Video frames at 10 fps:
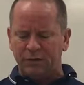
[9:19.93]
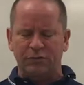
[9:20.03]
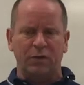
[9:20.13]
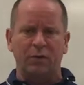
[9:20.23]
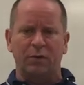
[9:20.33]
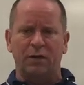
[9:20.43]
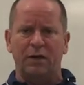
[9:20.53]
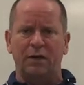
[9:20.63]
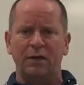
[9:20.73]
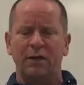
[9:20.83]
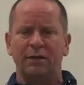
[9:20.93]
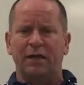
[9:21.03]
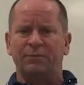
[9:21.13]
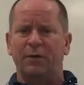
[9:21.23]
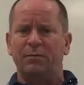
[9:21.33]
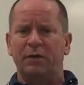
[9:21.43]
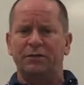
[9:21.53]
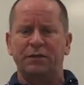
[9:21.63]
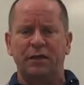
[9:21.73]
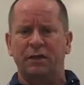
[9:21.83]
So that's pretty
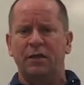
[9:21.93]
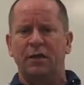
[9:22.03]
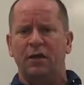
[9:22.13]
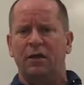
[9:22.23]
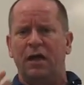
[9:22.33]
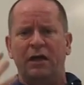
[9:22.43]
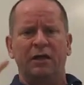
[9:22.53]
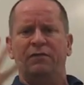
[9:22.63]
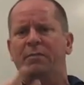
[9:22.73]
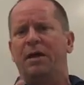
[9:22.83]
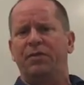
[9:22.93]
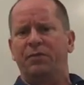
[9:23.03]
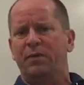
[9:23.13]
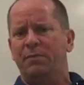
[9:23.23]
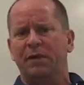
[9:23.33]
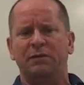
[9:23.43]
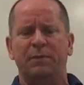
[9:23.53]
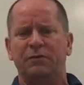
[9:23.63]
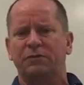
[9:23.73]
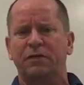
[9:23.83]
much it. I'll give you my three best
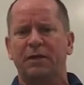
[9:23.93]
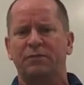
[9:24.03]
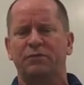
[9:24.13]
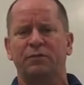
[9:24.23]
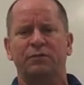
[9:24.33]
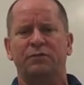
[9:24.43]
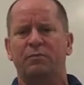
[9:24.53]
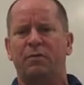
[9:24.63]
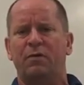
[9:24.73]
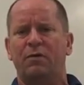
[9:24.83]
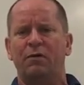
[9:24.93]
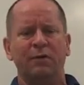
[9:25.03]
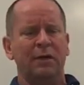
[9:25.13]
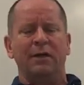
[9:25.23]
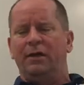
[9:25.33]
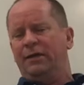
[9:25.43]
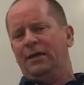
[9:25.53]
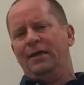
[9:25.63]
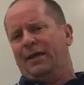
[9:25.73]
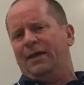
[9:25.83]
special teams drills tomorrow.
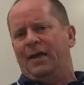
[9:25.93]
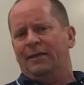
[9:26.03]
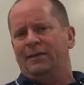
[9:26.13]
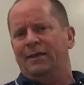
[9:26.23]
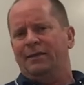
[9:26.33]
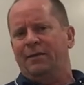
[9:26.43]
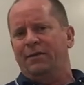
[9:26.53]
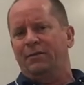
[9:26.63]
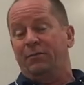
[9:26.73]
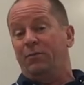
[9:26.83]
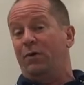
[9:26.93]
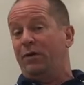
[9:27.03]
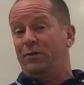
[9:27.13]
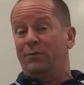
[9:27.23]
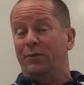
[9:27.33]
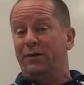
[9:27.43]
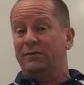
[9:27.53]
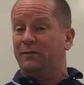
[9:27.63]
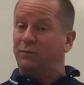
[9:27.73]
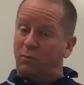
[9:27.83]
Again, I think one of the
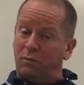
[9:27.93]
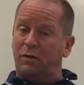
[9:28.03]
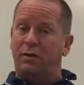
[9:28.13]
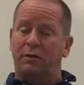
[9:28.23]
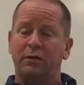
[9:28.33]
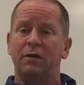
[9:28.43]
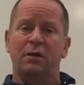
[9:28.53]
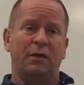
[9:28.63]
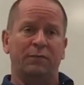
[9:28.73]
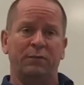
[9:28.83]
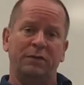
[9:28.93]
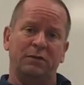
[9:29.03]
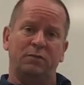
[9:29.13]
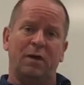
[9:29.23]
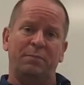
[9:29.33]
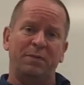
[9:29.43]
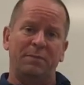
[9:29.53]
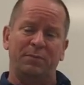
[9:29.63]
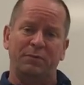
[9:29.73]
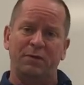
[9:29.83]
reasons why
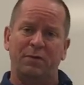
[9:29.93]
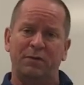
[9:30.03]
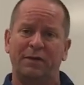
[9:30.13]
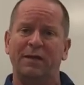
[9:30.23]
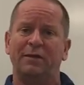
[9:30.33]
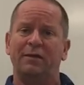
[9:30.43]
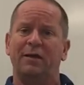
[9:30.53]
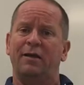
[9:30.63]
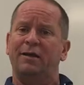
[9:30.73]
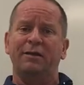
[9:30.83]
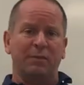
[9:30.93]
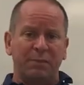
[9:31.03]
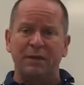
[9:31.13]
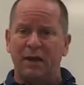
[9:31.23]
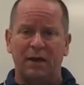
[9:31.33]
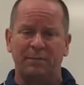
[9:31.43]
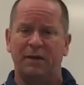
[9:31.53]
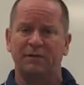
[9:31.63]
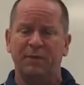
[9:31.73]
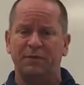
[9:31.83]
people don't get their pee hot
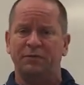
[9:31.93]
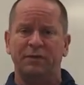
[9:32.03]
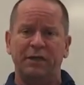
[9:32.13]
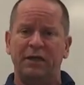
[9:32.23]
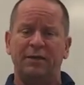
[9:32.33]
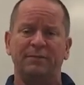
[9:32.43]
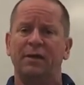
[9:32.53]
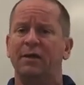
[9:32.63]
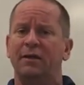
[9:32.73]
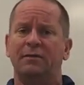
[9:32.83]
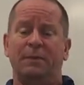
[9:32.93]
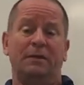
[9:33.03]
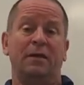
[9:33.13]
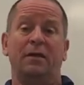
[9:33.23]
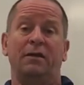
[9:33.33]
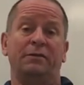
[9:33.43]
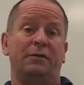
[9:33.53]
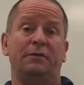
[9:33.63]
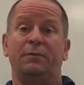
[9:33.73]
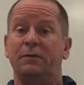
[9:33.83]
about special teams is because
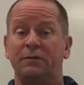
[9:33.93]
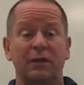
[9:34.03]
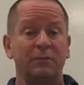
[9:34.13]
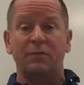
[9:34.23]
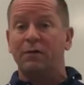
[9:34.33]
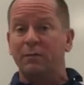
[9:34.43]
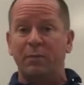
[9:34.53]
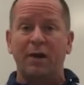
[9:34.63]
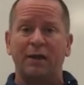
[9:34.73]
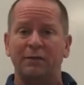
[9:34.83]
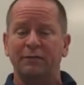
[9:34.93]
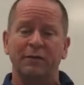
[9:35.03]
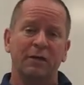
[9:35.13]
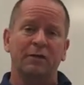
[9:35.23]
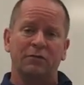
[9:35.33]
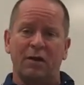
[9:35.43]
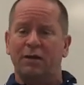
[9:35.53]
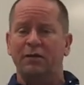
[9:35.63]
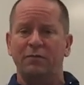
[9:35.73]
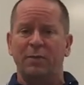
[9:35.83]
special teams is hard to practice. So I'll
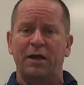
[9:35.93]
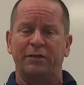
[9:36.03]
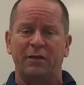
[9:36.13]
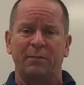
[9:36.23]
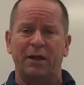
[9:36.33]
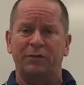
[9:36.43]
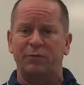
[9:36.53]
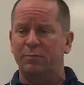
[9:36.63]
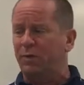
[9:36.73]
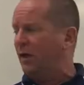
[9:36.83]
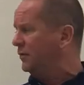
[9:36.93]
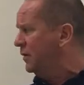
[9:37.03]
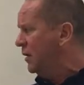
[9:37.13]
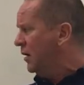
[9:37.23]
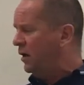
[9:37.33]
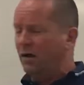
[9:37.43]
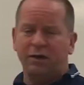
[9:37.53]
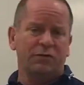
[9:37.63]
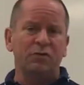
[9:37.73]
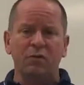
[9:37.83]
give you my three best.
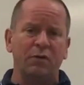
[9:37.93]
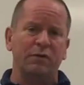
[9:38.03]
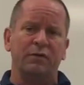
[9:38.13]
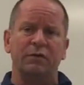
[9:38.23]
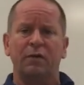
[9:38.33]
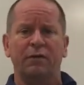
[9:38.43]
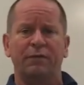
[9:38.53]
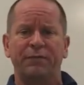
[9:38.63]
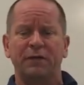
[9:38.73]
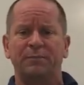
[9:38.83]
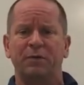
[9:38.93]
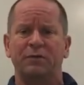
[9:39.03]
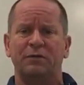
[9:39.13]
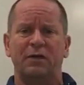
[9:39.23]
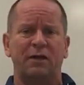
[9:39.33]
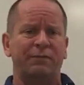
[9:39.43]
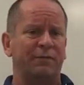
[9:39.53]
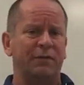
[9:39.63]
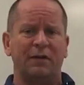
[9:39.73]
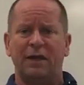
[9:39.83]
Do all the Facebook stuff.
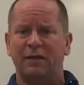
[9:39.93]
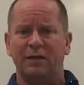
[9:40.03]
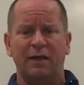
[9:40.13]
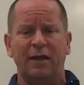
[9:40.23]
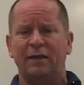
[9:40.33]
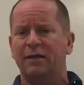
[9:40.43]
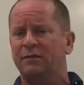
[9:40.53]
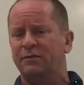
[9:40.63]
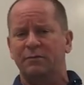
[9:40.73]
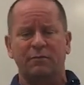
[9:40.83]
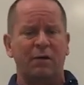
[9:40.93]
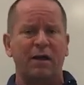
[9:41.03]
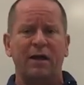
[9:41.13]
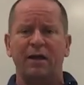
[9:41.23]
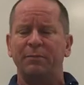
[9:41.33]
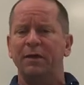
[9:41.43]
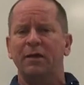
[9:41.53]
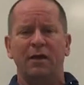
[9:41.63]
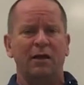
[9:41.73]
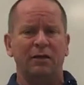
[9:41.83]
If you like it, subscribe,
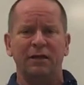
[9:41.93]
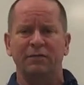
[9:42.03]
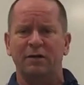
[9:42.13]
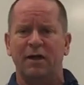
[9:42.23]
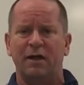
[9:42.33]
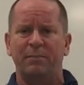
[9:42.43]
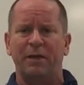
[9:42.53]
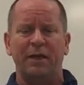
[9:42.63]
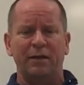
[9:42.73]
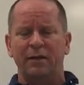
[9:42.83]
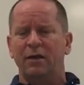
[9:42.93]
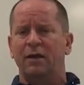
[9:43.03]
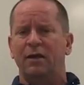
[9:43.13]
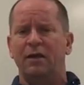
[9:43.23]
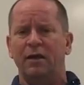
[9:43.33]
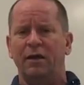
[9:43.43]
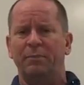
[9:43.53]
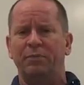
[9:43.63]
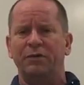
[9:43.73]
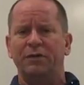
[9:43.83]
leave a comment.
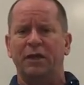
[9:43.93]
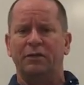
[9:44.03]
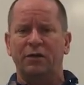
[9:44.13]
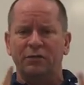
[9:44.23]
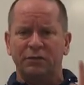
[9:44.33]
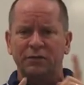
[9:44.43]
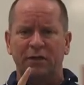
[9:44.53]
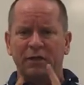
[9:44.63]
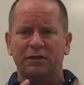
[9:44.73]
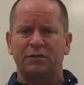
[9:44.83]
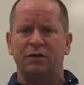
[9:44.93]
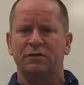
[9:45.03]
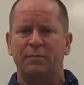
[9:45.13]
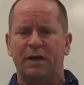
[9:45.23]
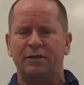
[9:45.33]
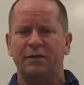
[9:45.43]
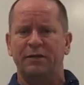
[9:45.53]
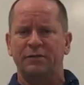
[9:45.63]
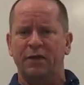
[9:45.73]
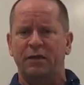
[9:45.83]
Appreciate it, coaches. Let's share some
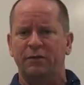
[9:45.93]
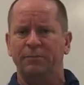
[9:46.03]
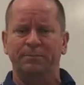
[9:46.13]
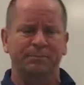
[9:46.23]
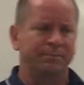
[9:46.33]
ideas. Thank you.